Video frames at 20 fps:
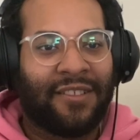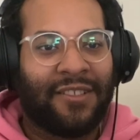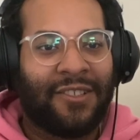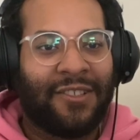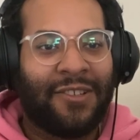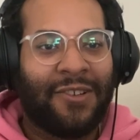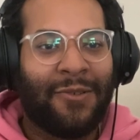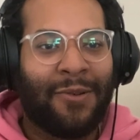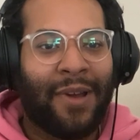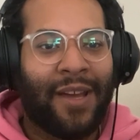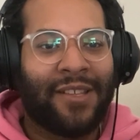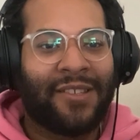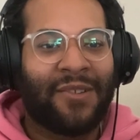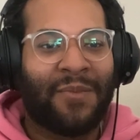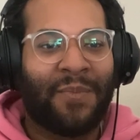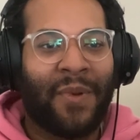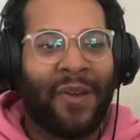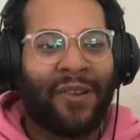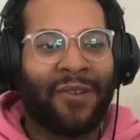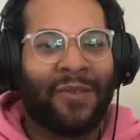Two heads are
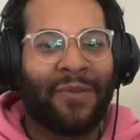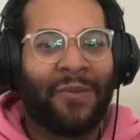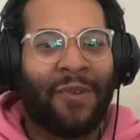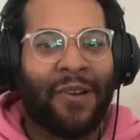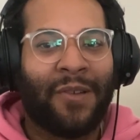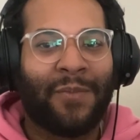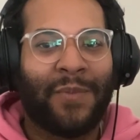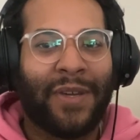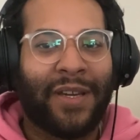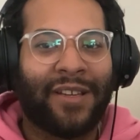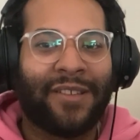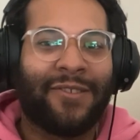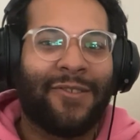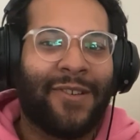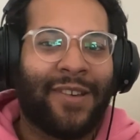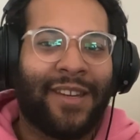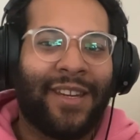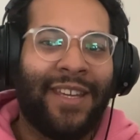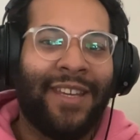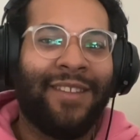better than one because you
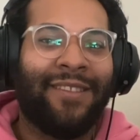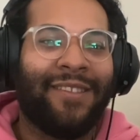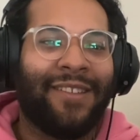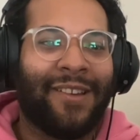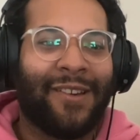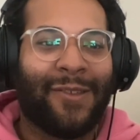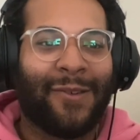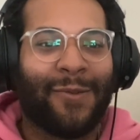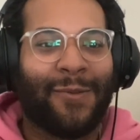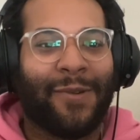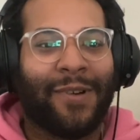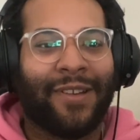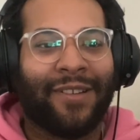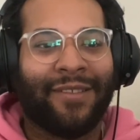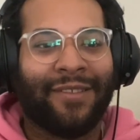can eat the other one.